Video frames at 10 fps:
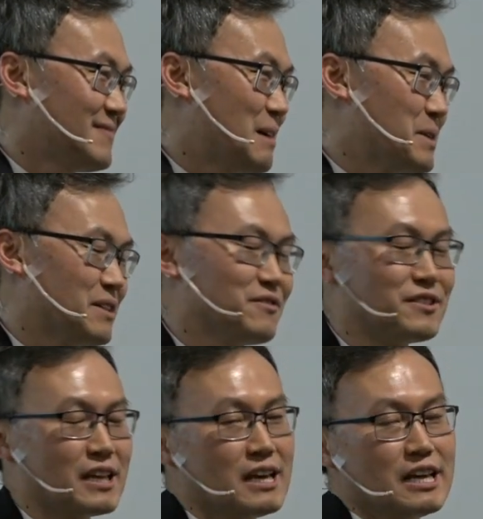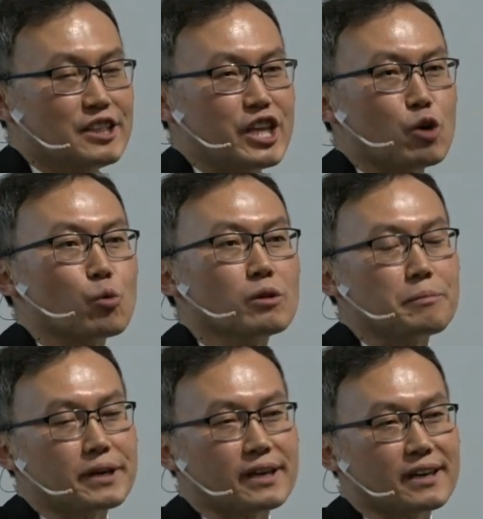I mean, there will
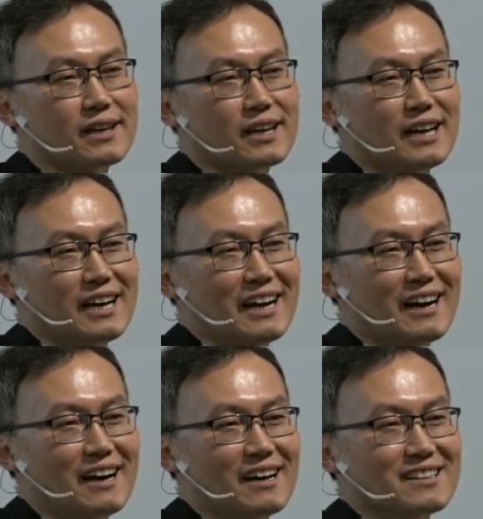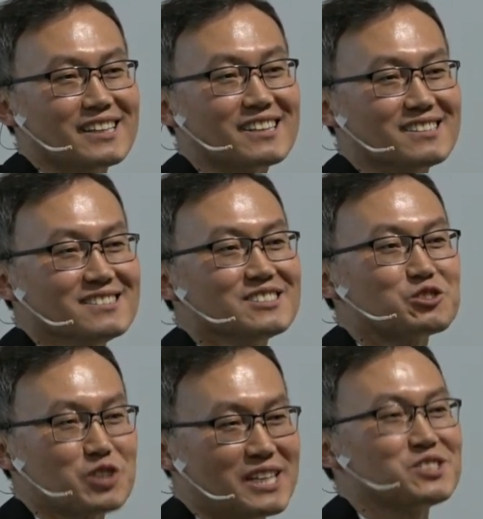be uh, little
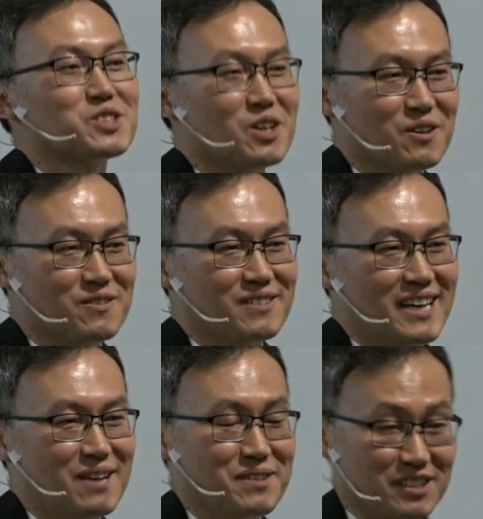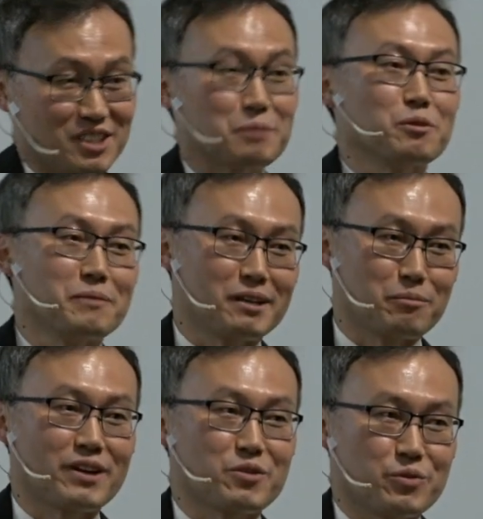chance of having the diplomatic
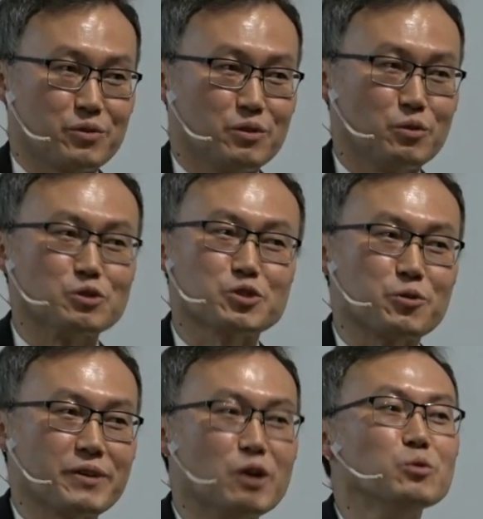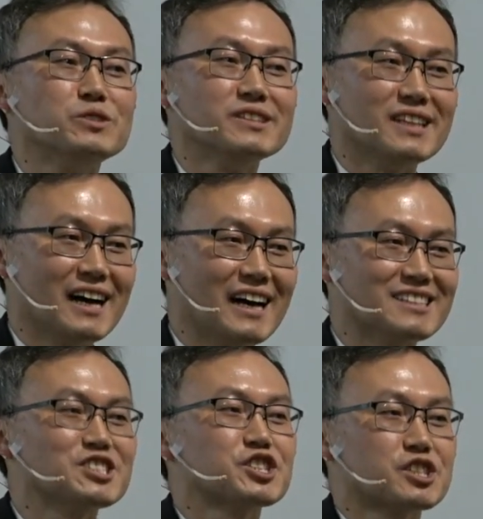breakthrough. North Korea would
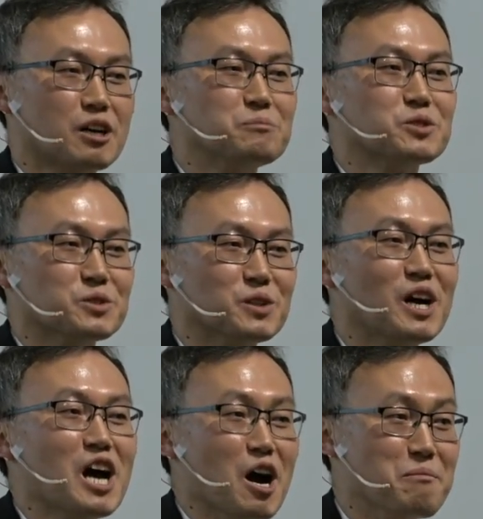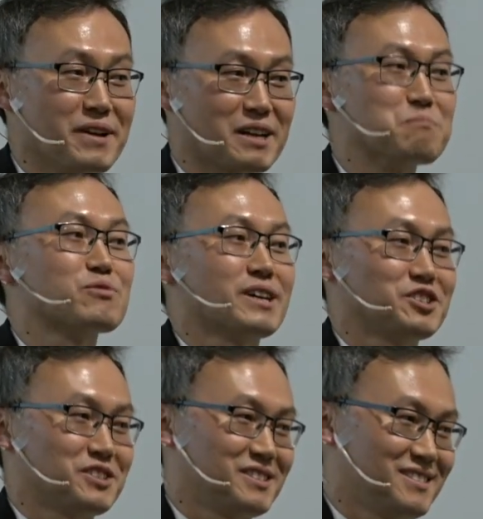not succumb to American
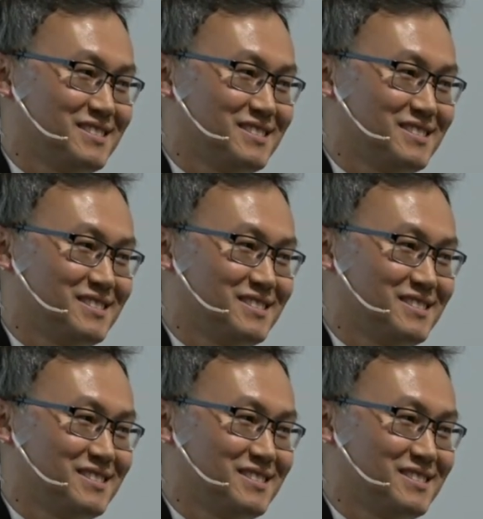pressure.